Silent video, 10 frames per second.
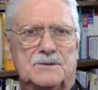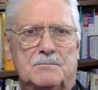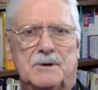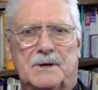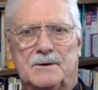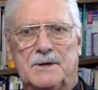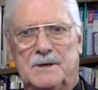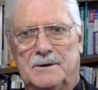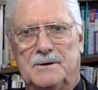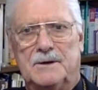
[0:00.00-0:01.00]
about
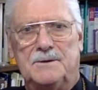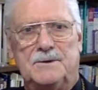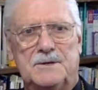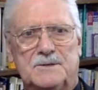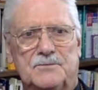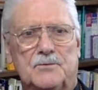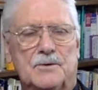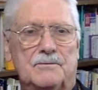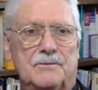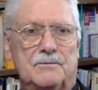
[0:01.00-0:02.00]
here in these
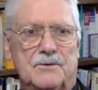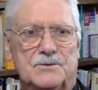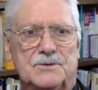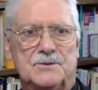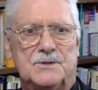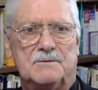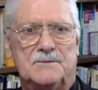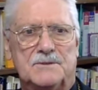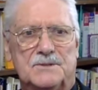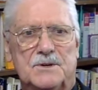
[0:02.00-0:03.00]
four verses of
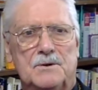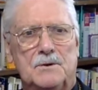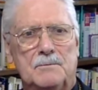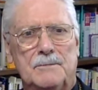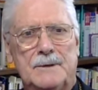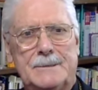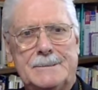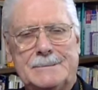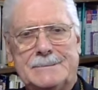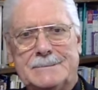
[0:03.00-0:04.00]
the psalm.
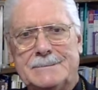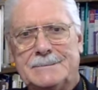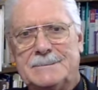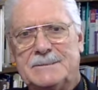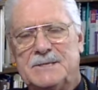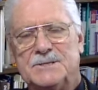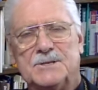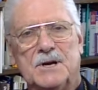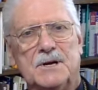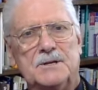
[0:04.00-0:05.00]
This
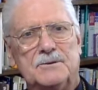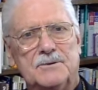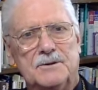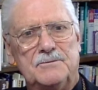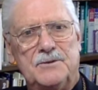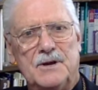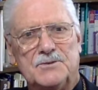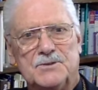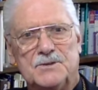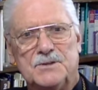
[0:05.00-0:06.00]
kind of
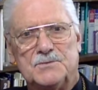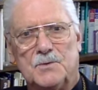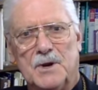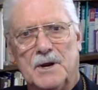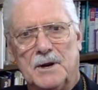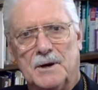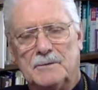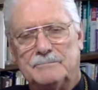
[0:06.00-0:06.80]
confession is rare.